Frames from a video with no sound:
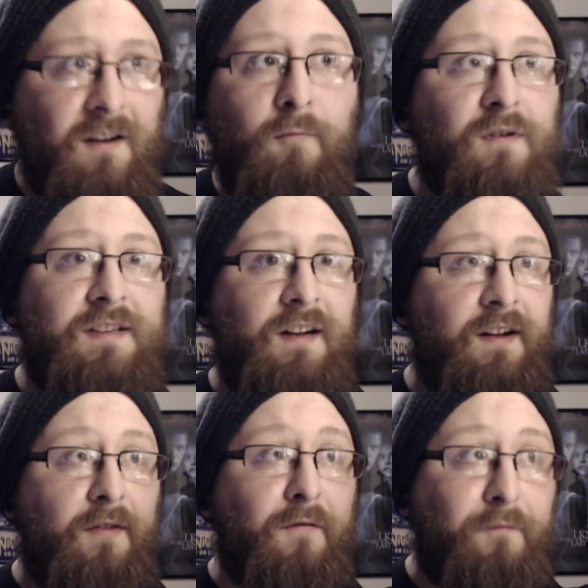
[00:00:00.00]
It wasn't
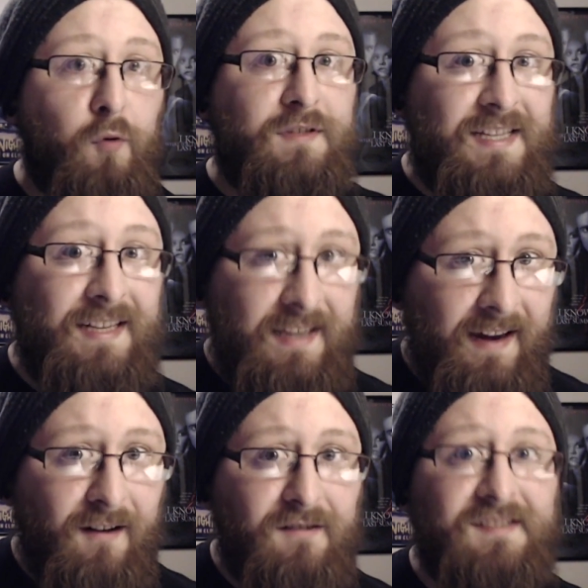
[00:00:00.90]
another 14
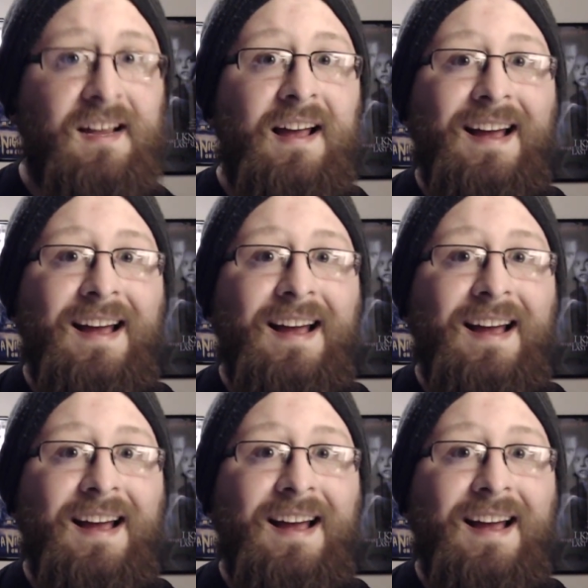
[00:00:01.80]
years